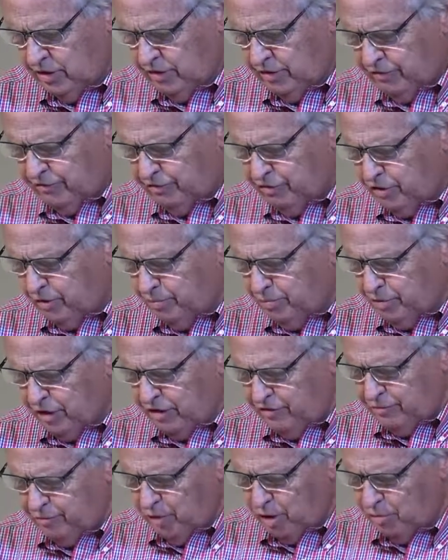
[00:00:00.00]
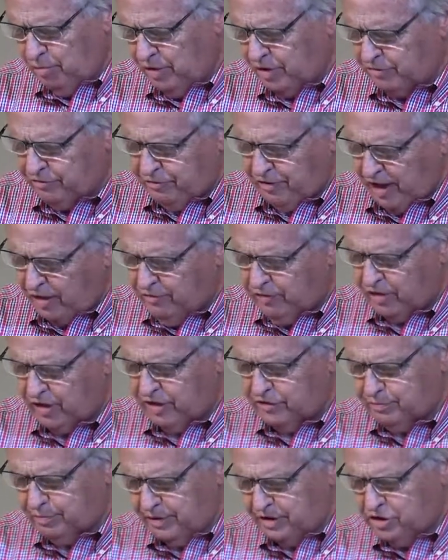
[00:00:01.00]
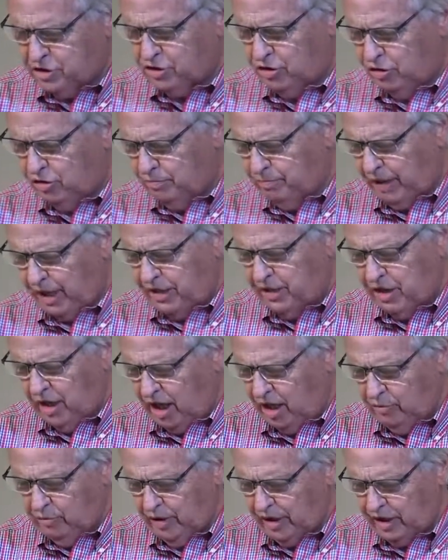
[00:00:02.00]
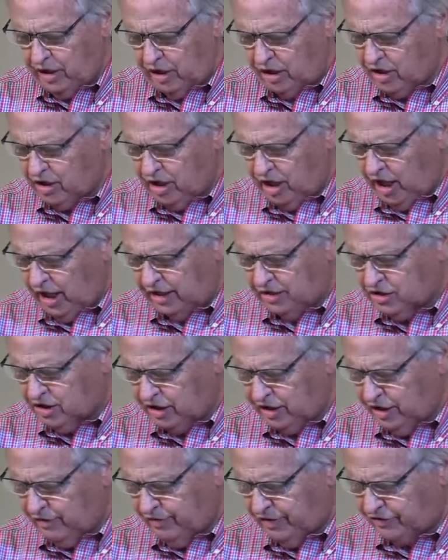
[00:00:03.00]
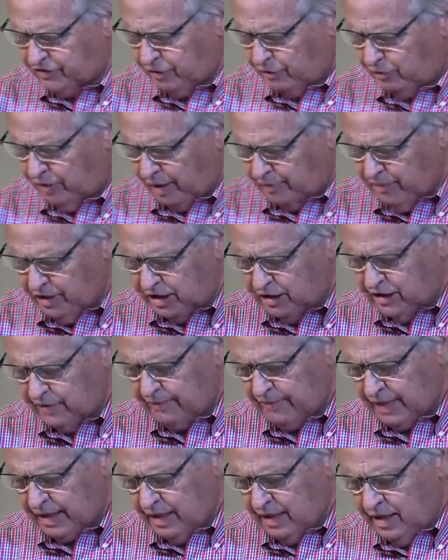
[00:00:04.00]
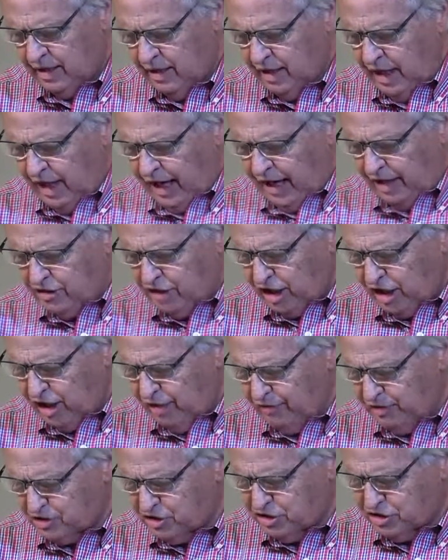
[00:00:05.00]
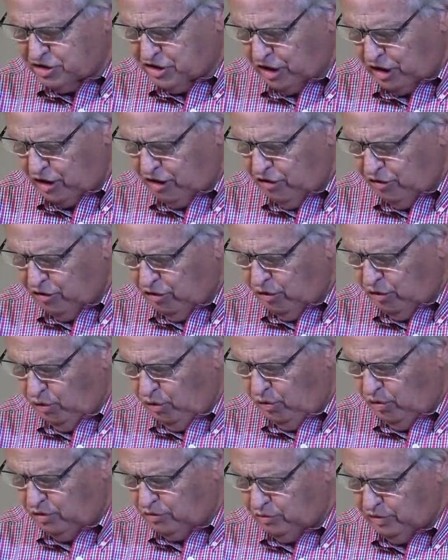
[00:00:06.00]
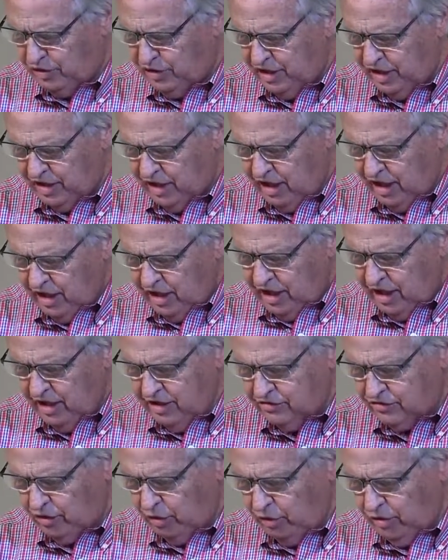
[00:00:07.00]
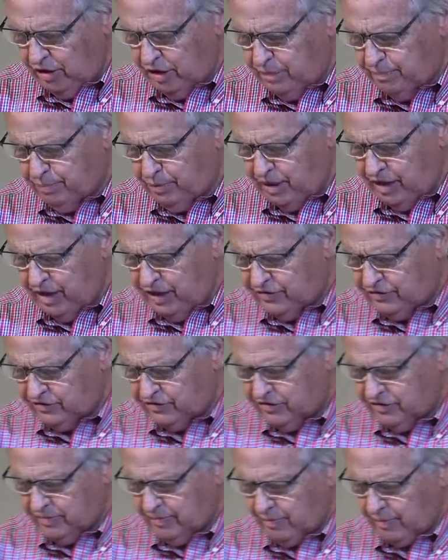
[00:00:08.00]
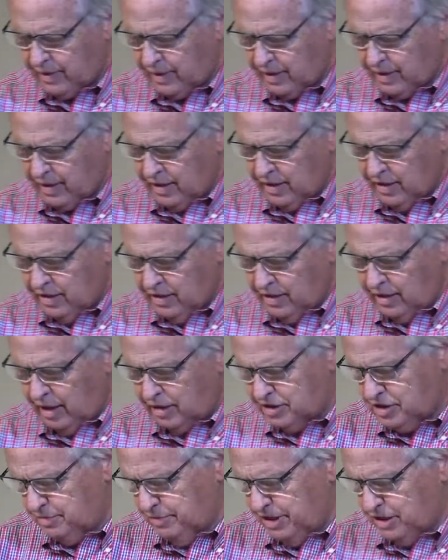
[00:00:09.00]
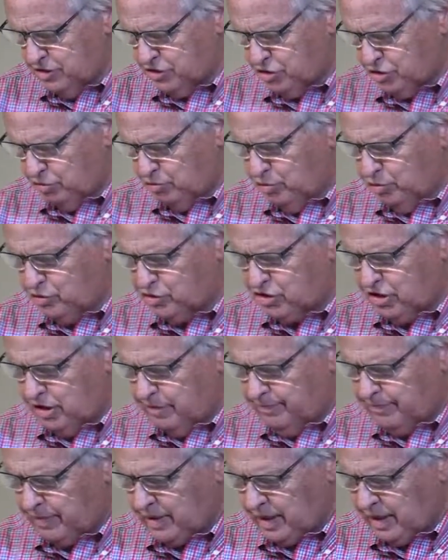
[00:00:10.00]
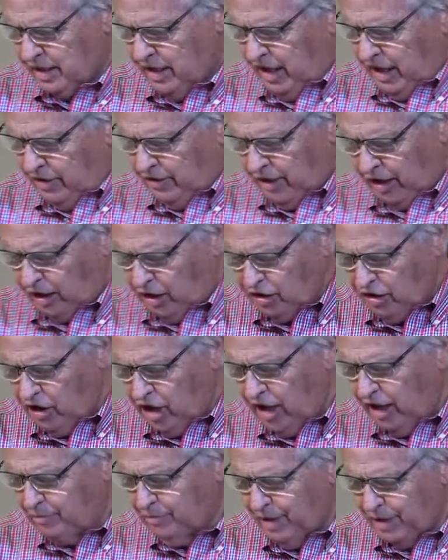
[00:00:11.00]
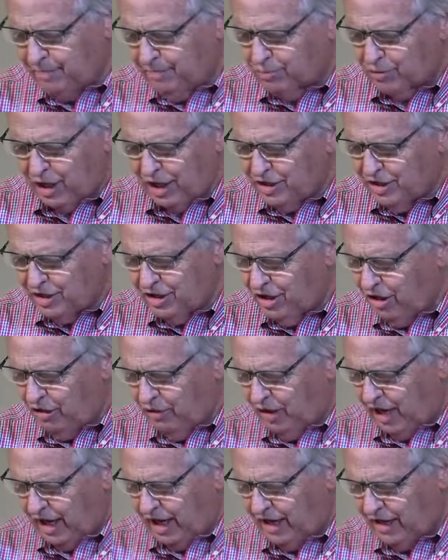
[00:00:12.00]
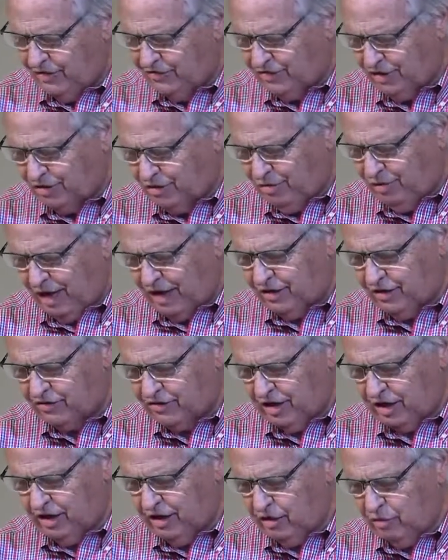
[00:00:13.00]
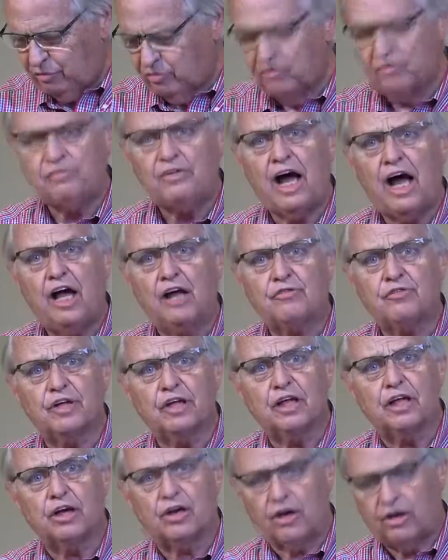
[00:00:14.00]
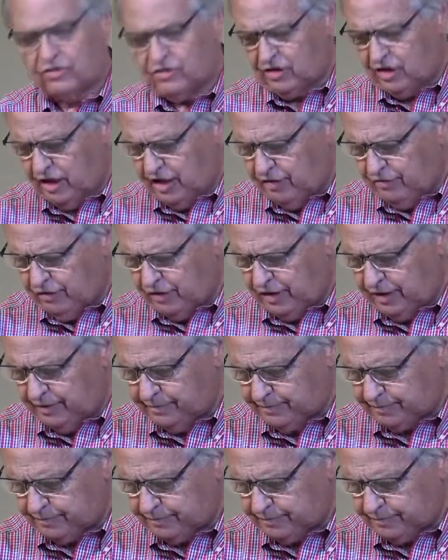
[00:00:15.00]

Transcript: for a brief moment, favor has been shown by Yahweh our God to leave us a remnant and to give us a secure hold within his holy place." That means Jerusalem. "That our God may brighten our eyes and grant us a little reviving in our slavery.